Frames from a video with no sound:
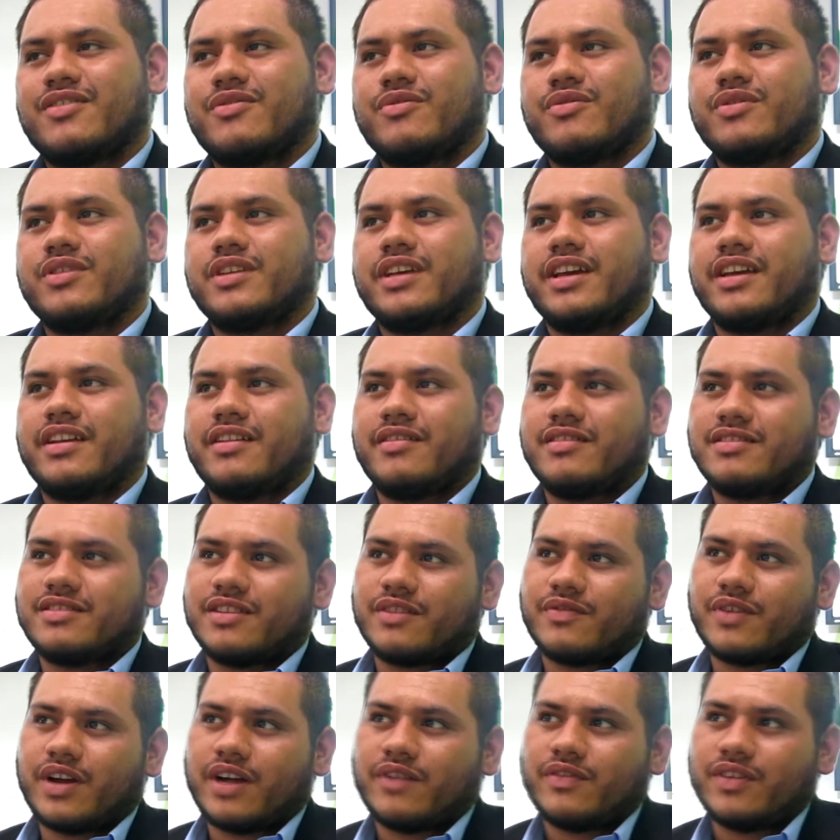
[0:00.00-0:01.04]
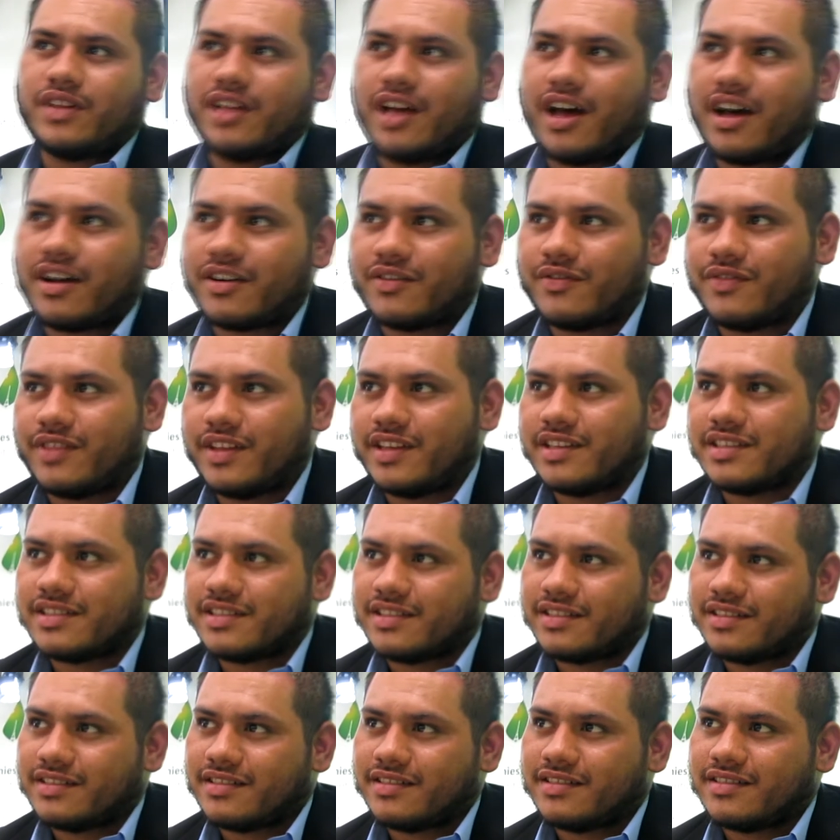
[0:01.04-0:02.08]
We'll get survival out of
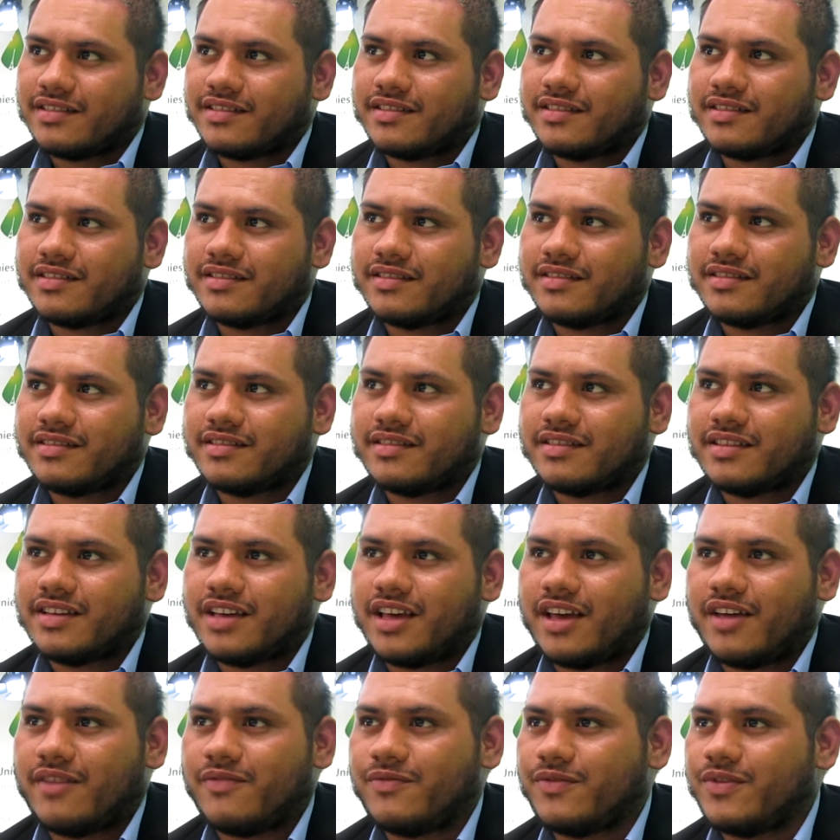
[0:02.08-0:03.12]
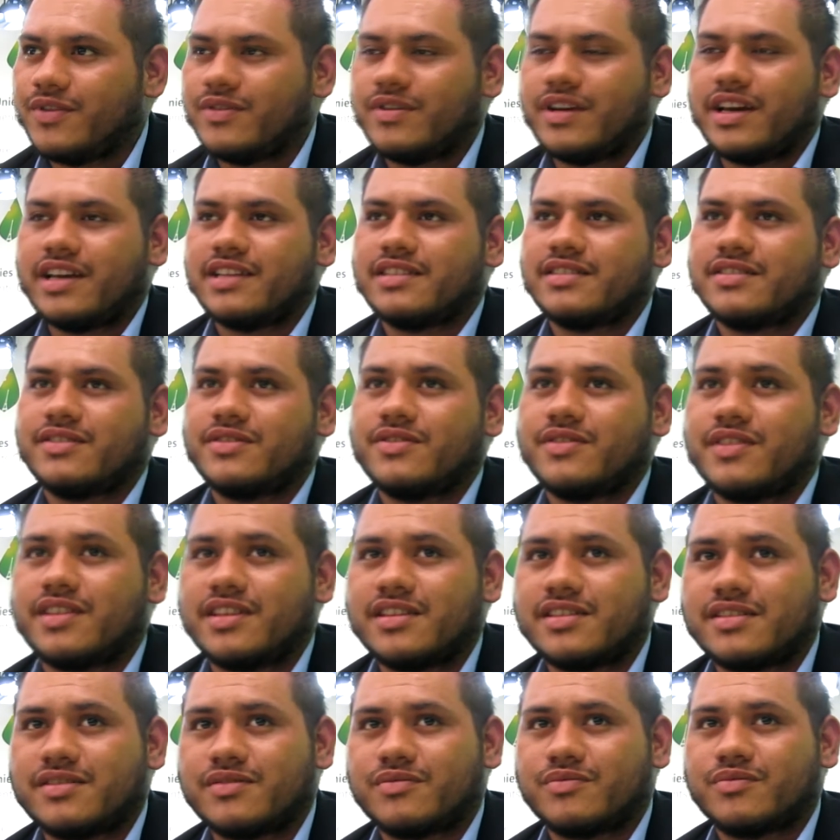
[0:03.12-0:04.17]
this. If you guys do
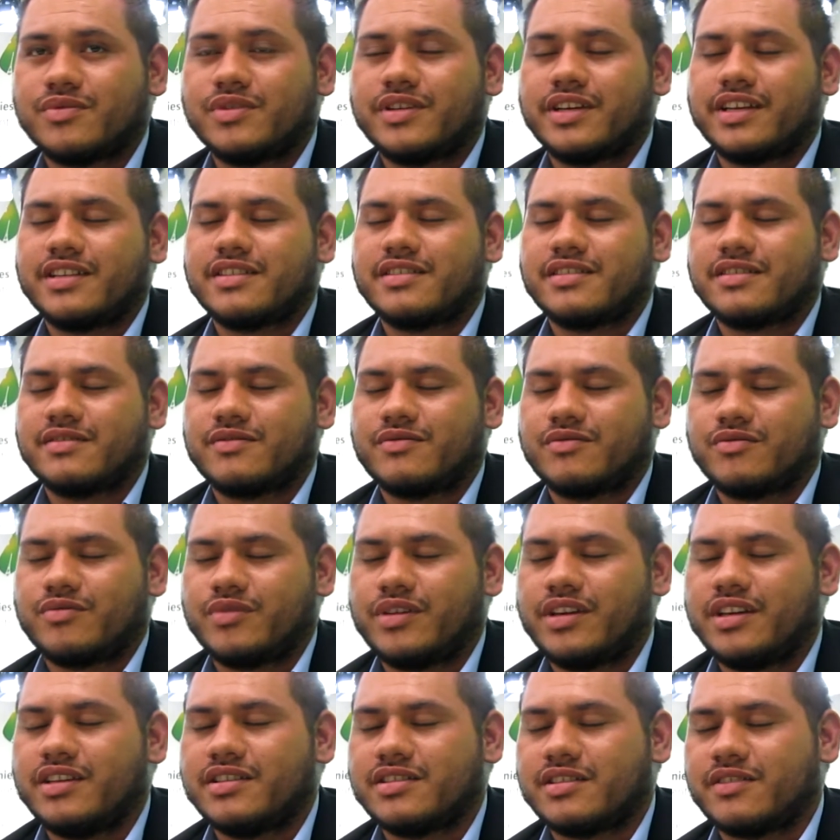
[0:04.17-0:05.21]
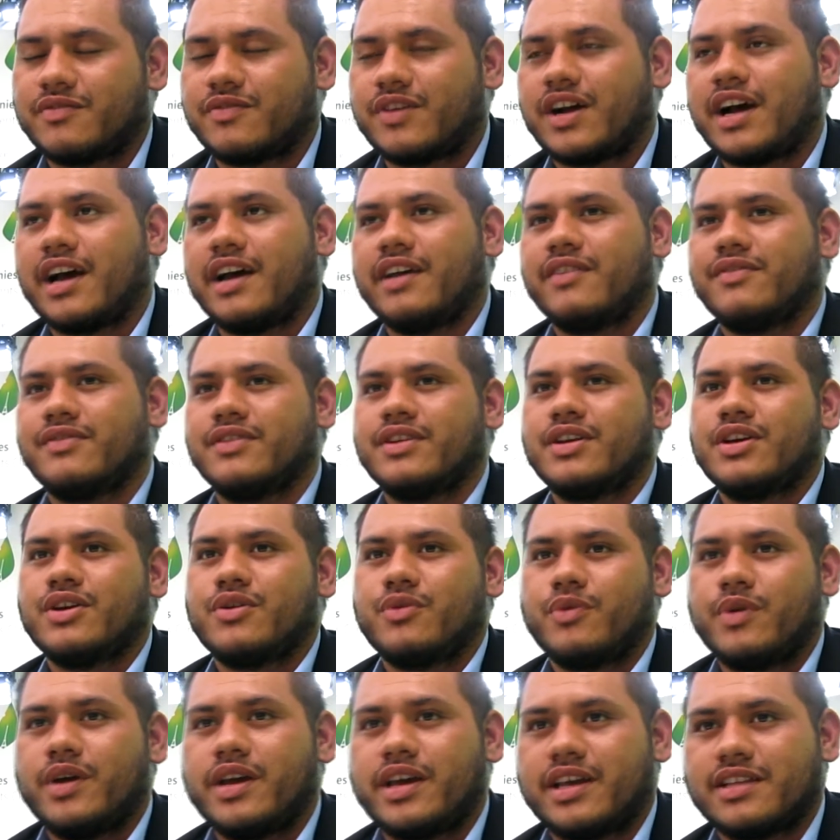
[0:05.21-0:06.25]
this, we survive.
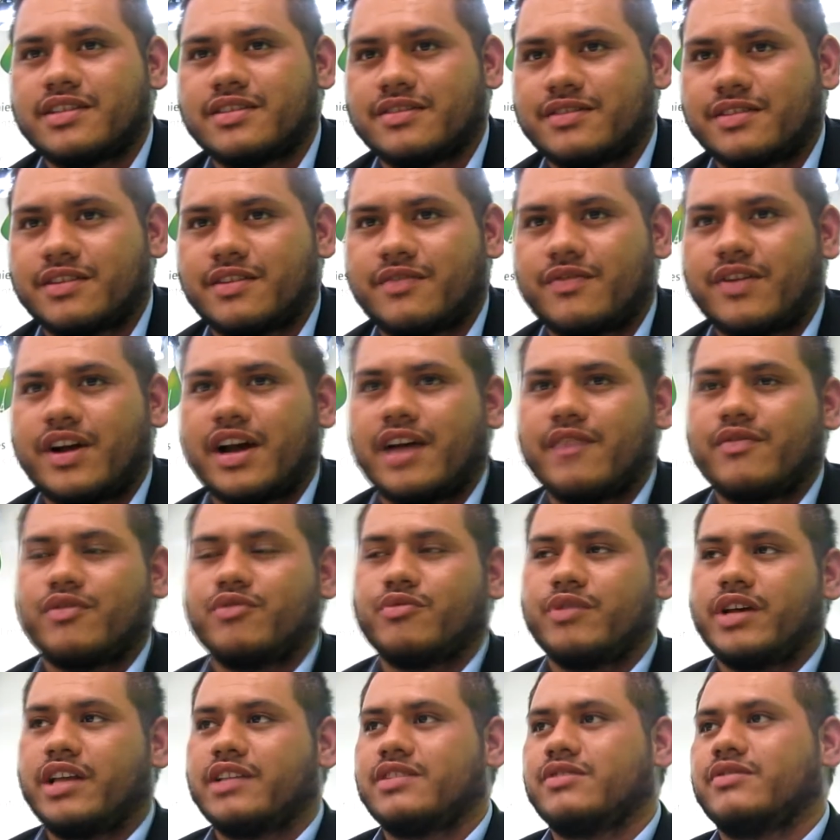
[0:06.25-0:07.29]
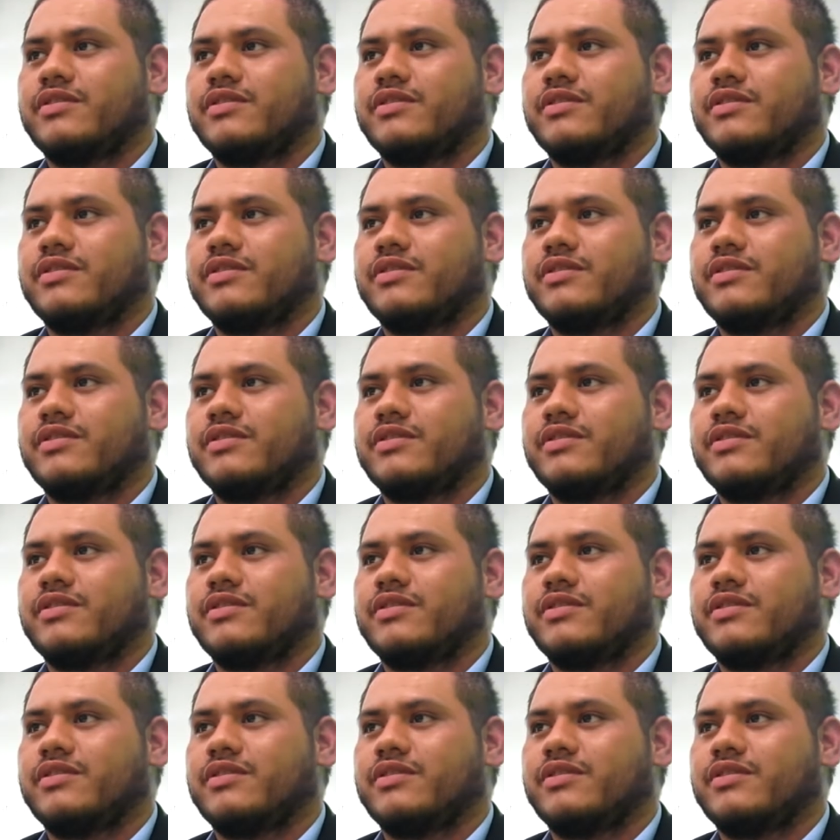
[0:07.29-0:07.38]
We get to survive, and we have